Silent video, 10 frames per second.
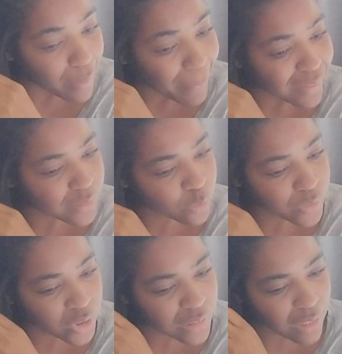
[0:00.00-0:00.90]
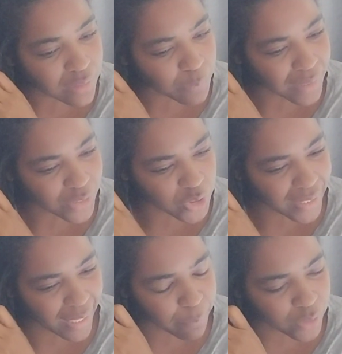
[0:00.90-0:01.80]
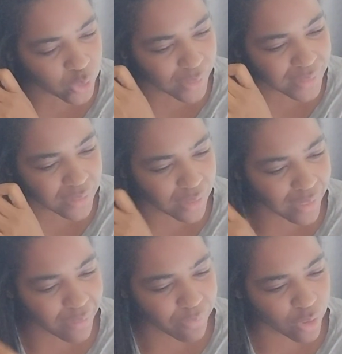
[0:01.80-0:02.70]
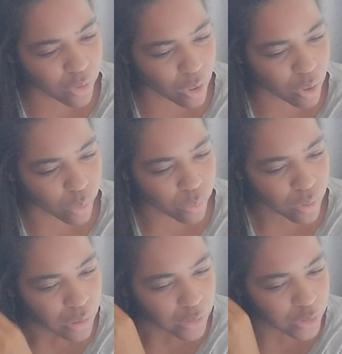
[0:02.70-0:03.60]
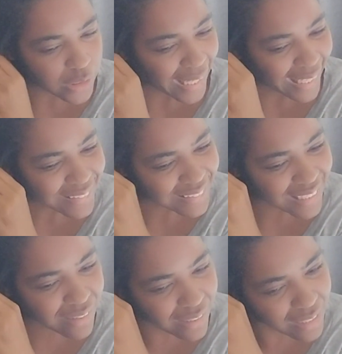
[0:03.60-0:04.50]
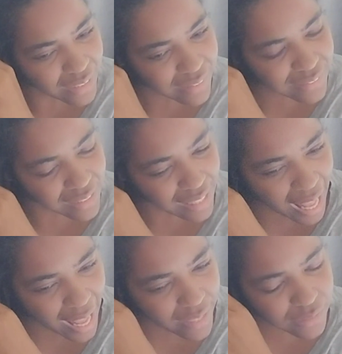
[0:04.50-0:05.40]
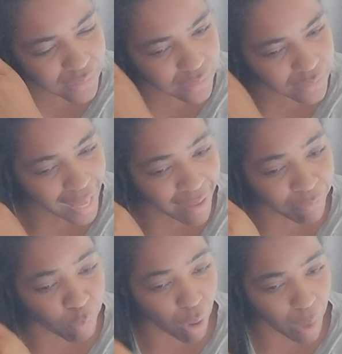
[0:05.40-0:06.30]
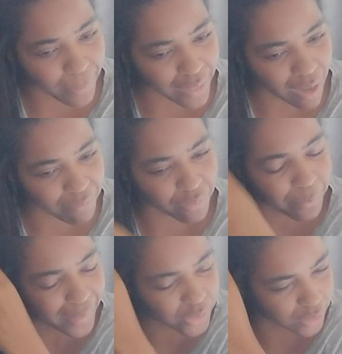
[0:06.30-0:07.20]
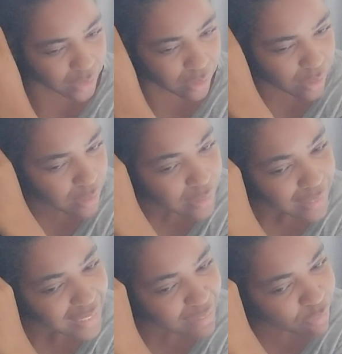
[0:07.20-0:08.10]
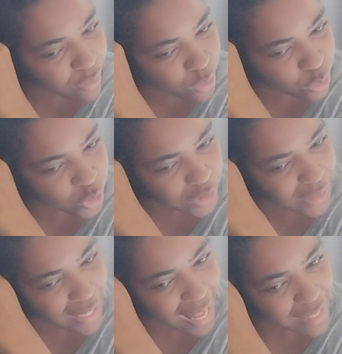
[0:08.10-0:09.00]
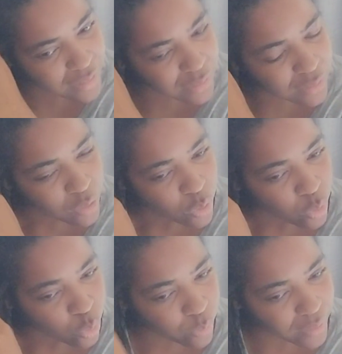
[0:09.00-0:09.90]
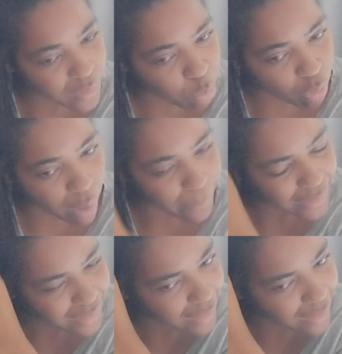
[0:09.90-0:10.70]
intuition tells me that she can't be trusted, even though she has said things that have brought me confirmation, even though she has really brought me a lot of